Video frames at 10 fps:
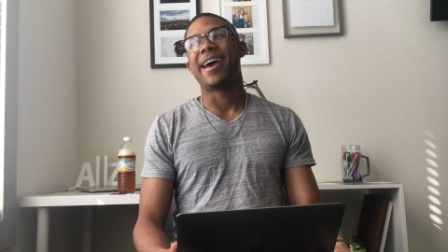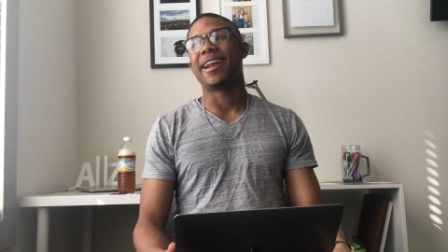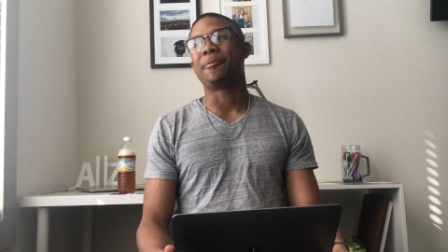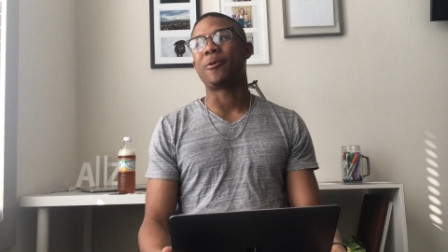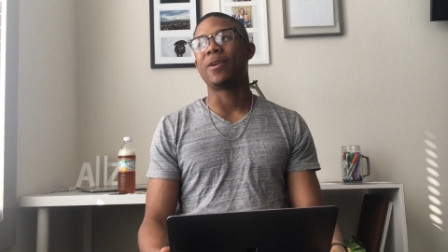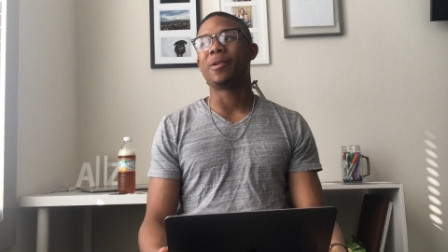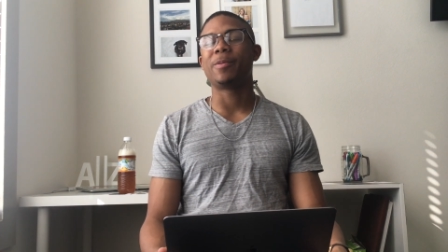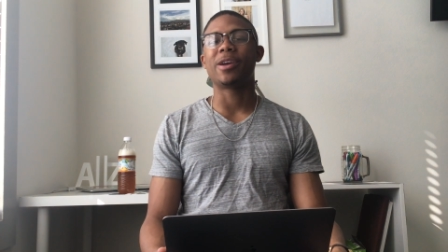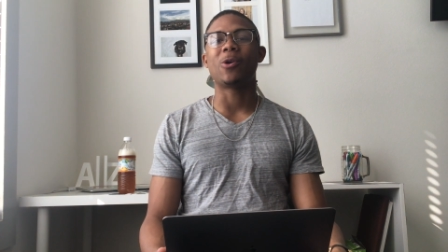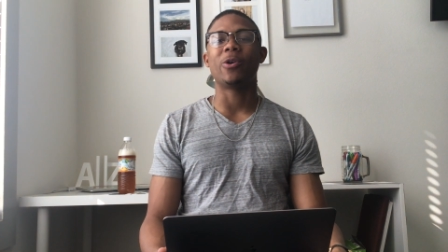and I'm going to
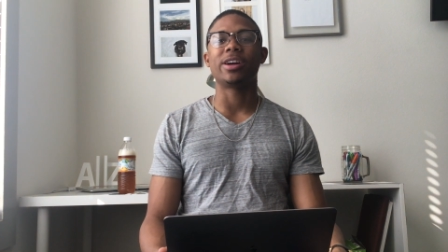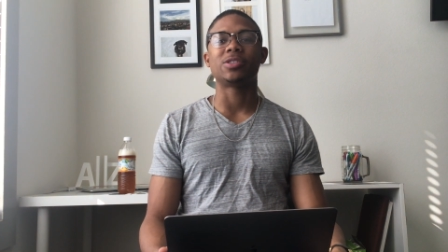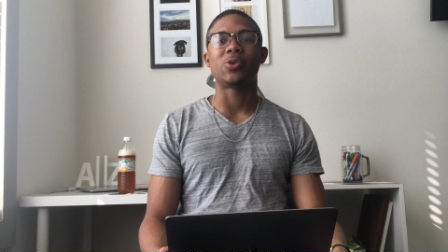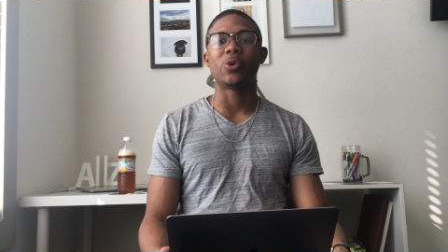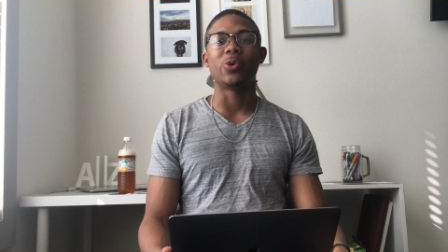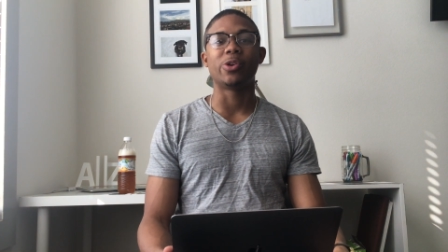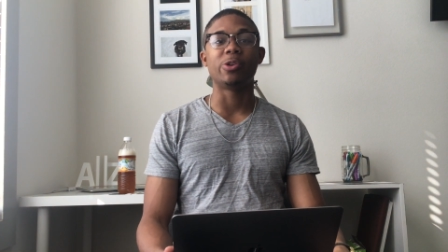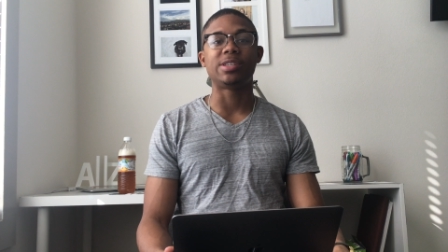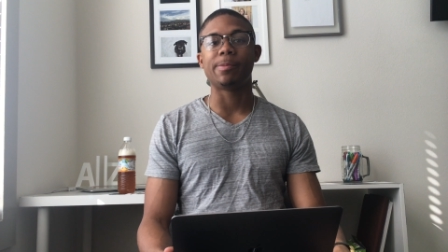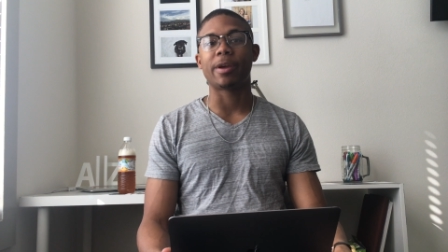be going to
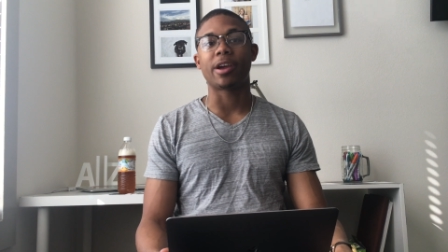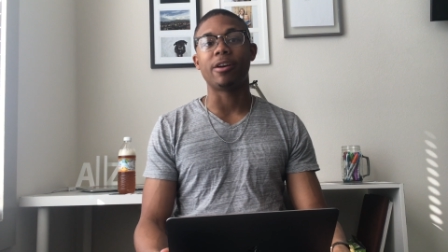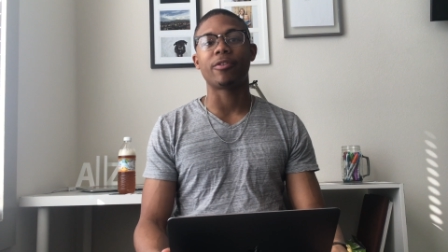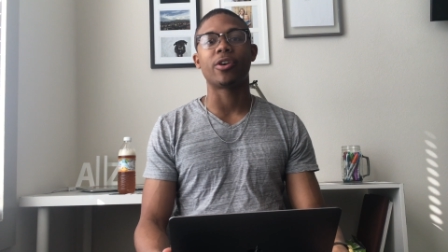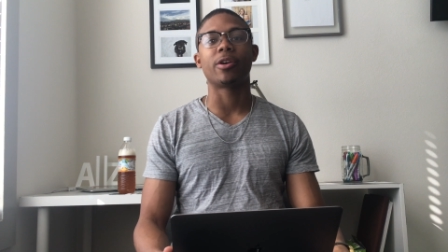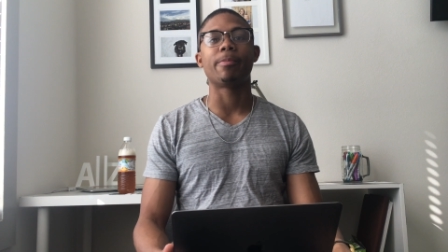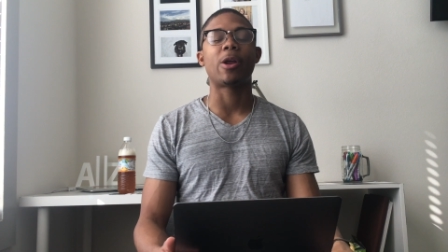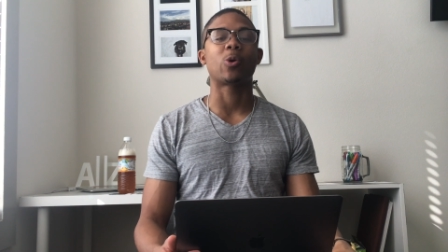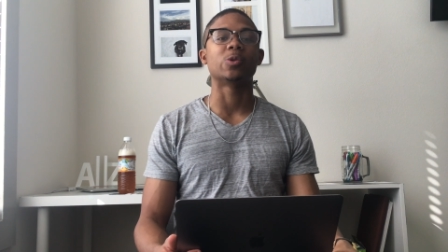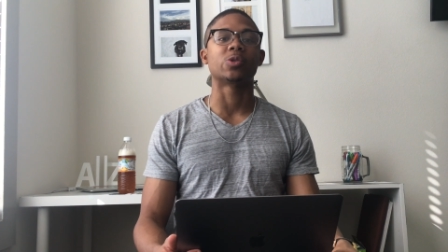UT McGovern
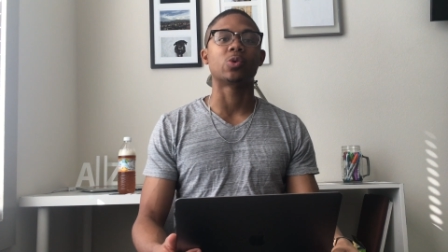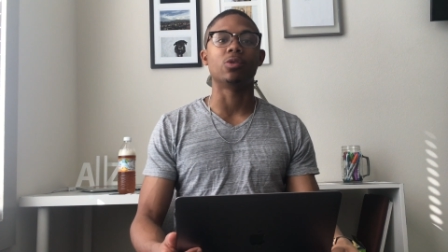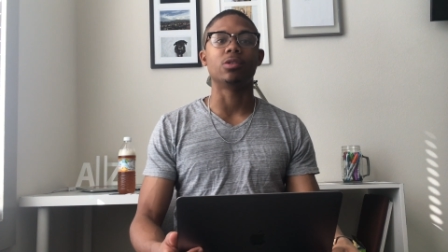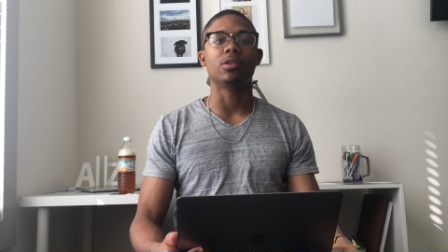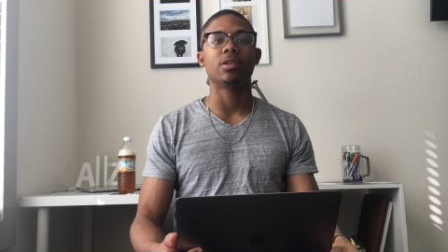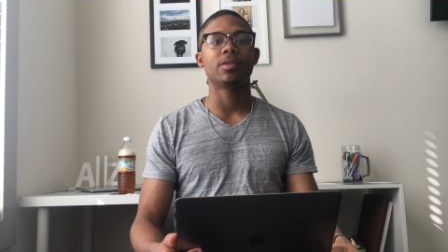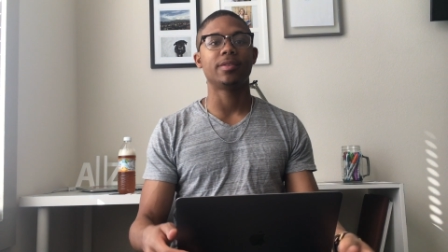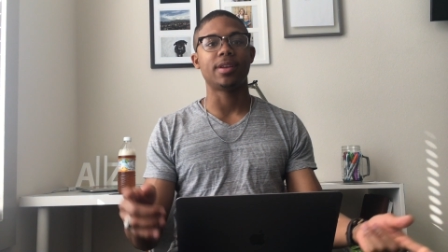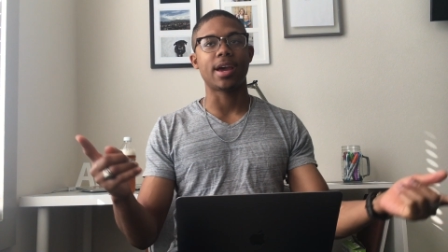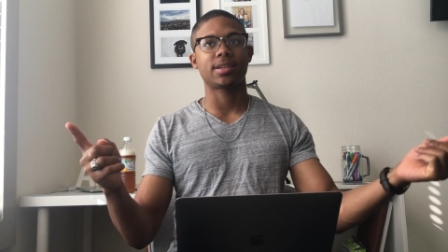Medical School
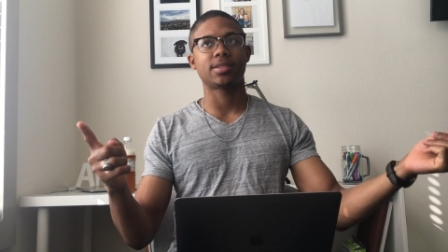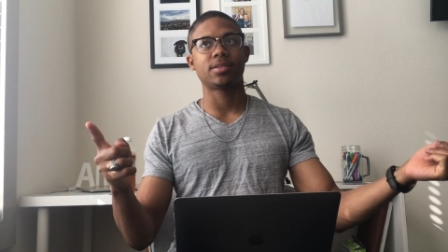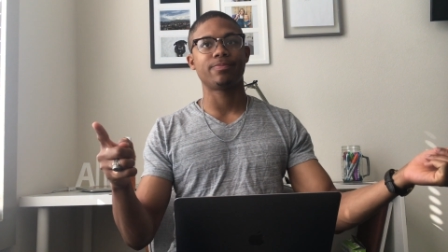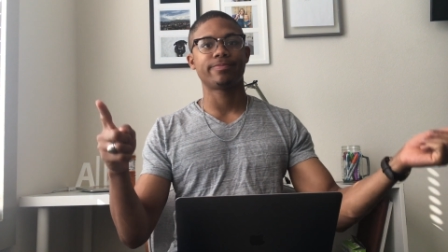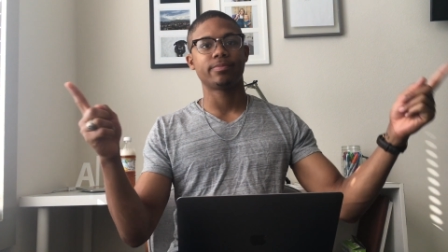next